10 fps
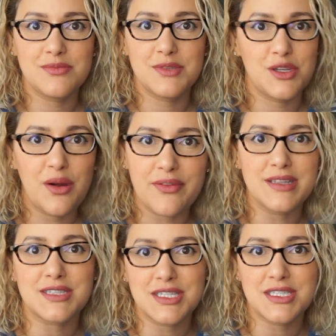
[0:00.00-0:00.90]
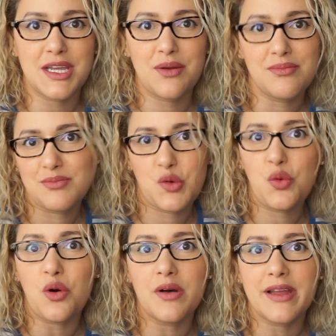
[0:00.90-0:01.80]
You know, everything's gonna stay
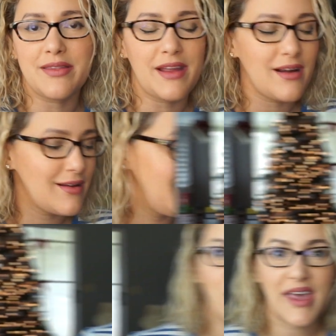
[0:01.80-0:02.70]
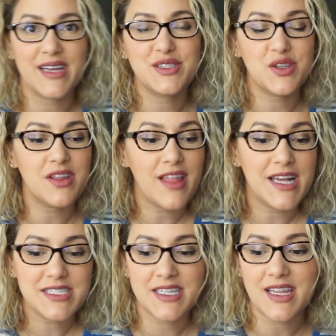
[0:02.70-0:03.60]
cool in there. Okay, so the
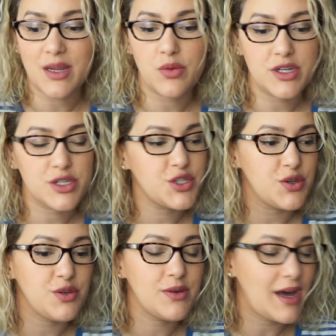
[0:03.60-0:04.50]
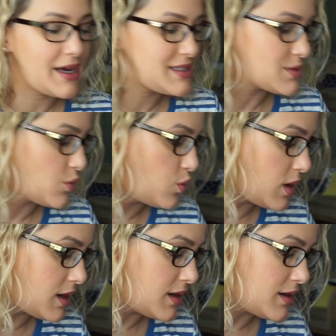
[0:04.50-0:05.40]
last thing that I wanted to show you guys
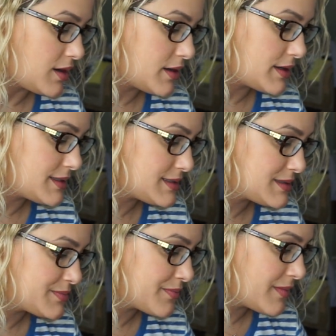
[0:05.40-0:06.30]
was